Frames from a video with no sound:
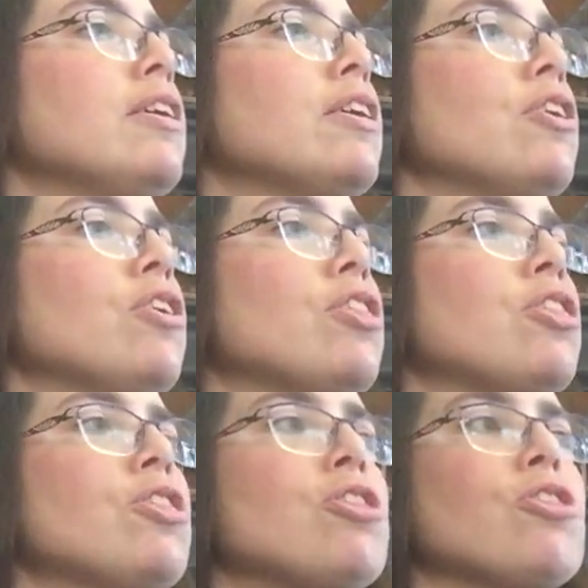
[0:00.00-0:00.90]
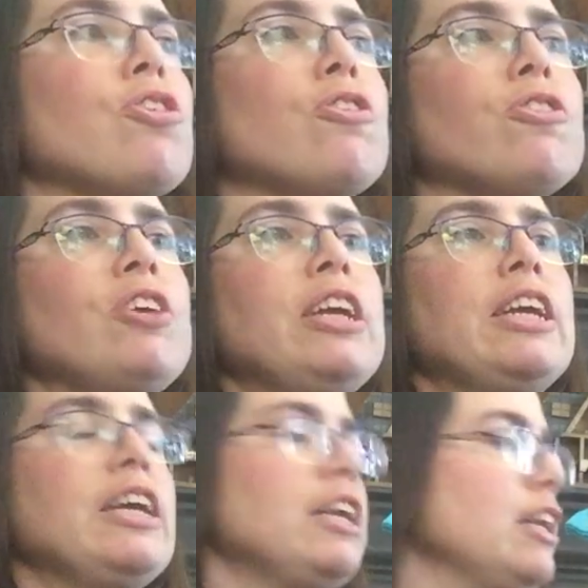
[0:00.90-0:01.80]
a good
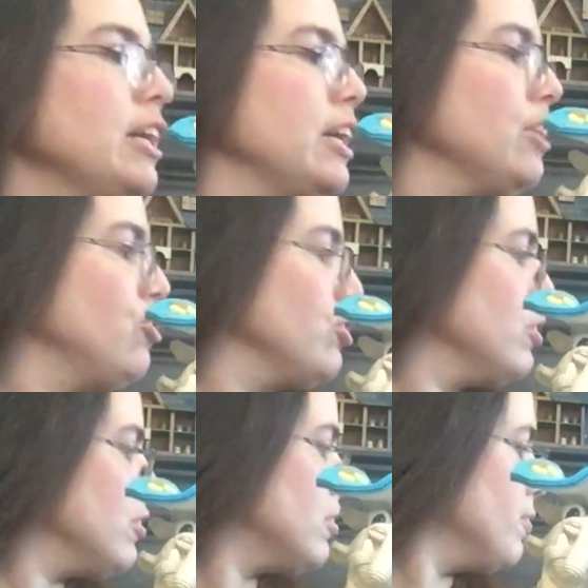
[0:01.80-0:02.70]
13 inches.